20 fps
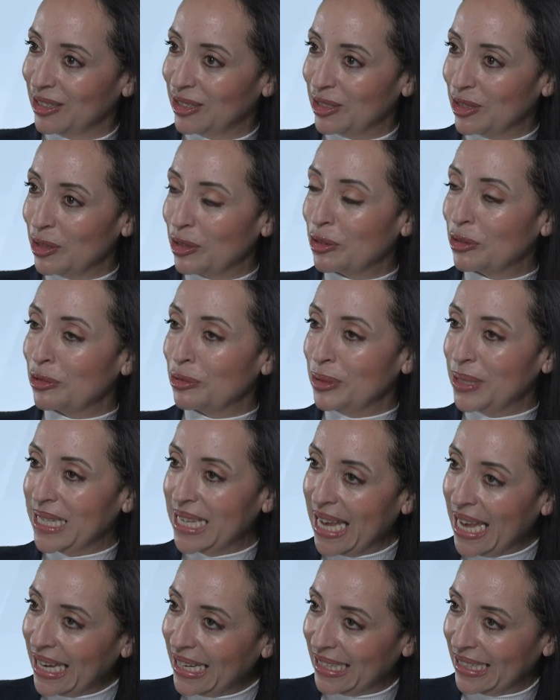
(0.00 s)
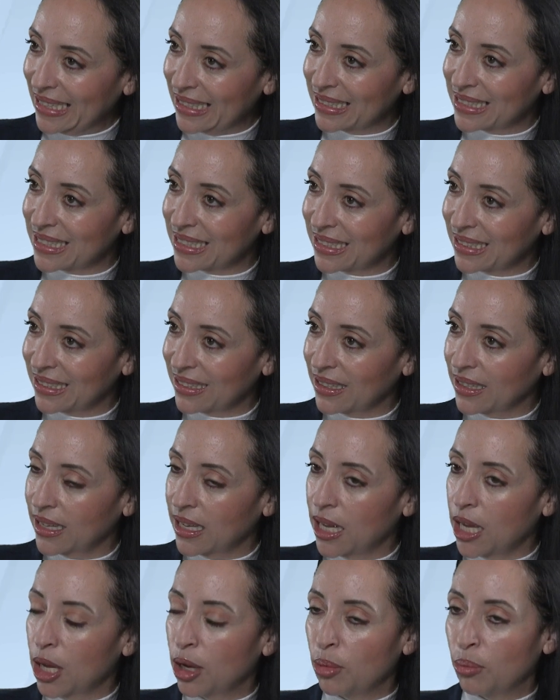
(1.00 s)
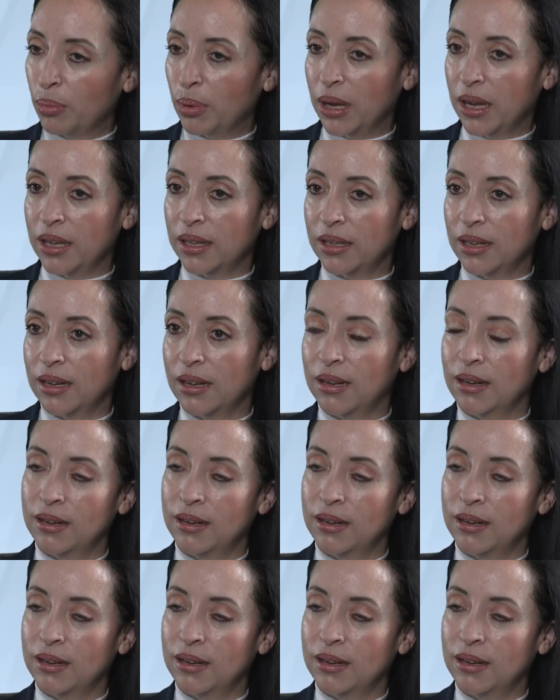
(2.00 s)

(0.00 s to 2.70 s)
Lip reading: to create it. But